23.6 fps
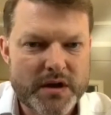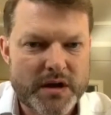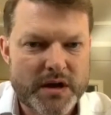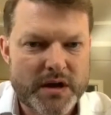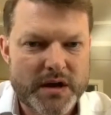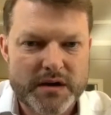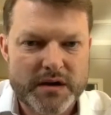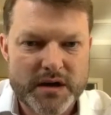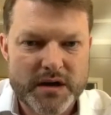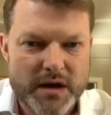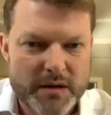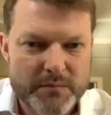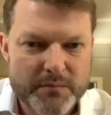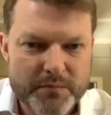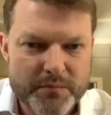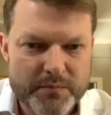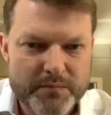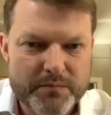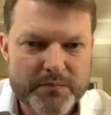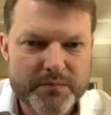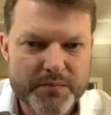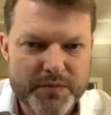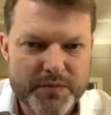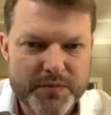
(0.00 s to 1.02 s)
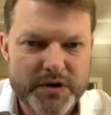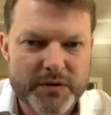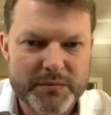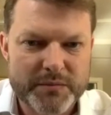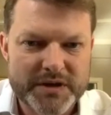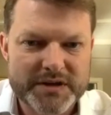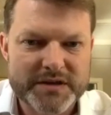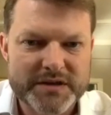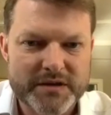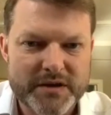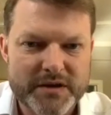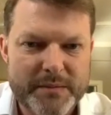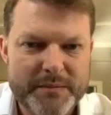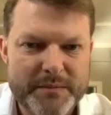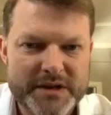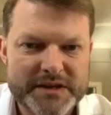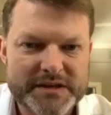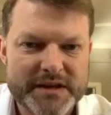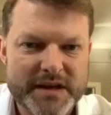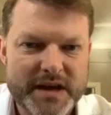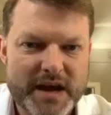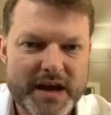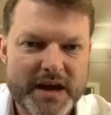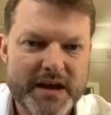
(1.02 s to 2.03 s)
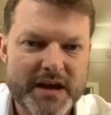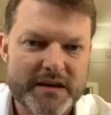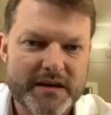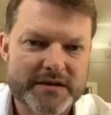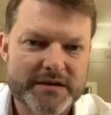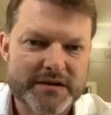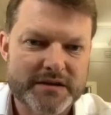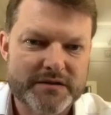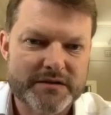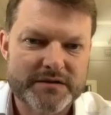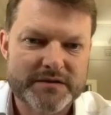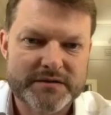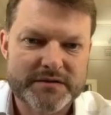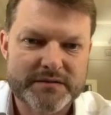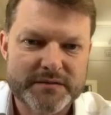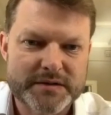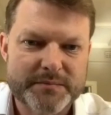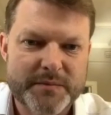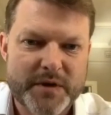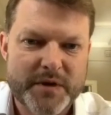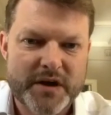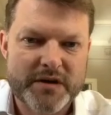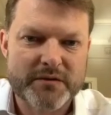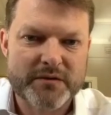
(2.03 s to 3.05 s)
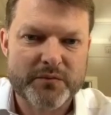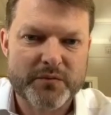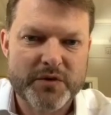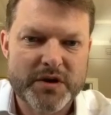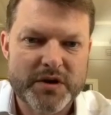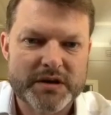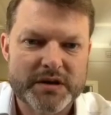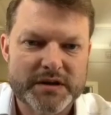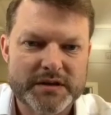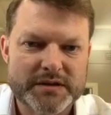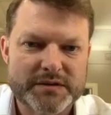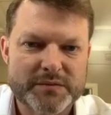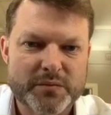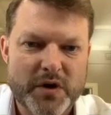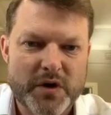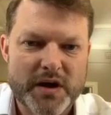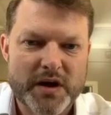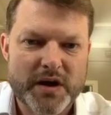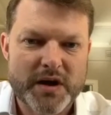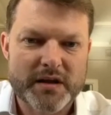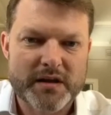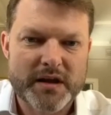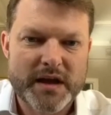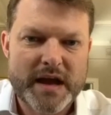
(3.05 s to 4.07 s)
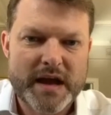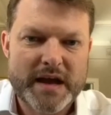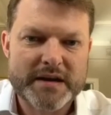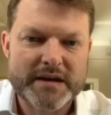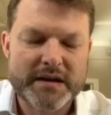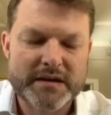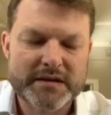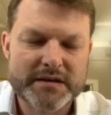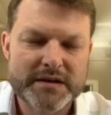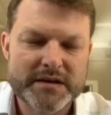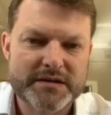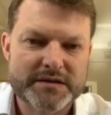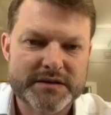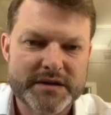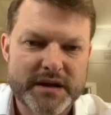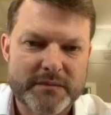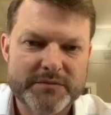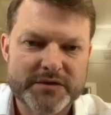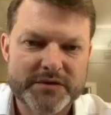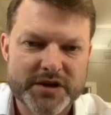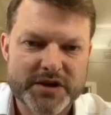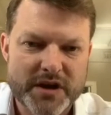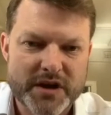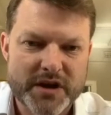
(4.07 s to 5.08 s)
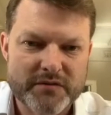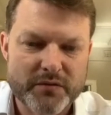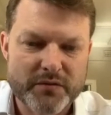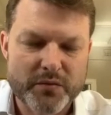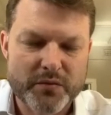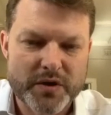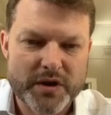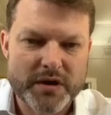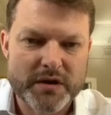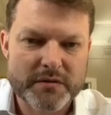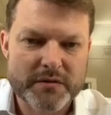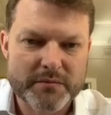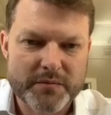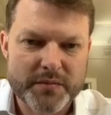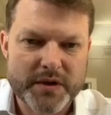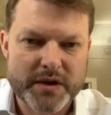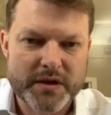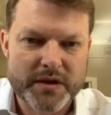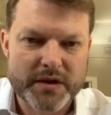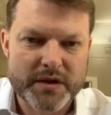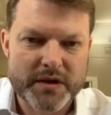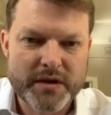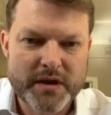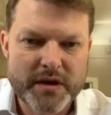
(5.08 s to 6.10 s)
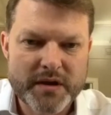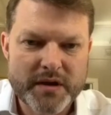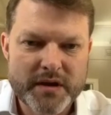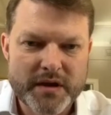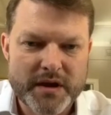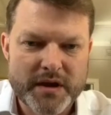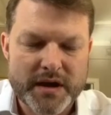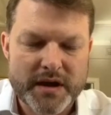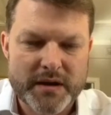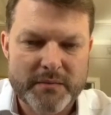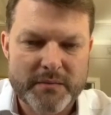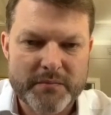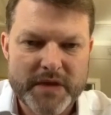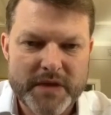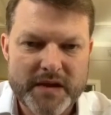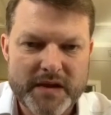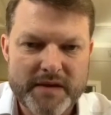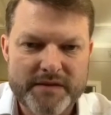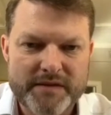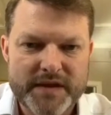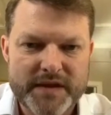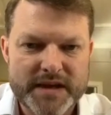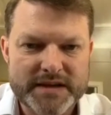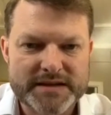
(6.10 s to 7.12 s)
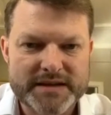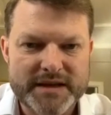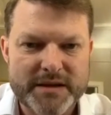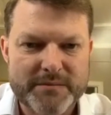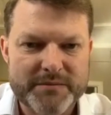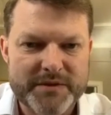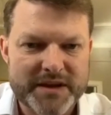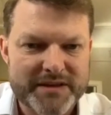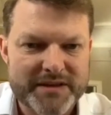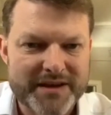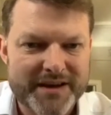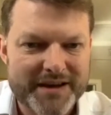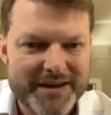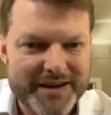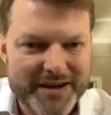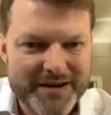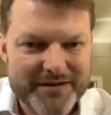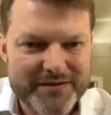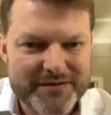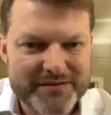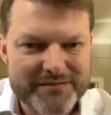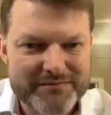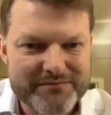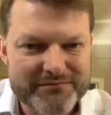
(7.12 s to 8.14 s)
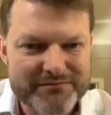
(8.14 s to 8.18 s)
I predominantly do MSK, I do spinal work as well, and I do some general work. But if there's something that I don't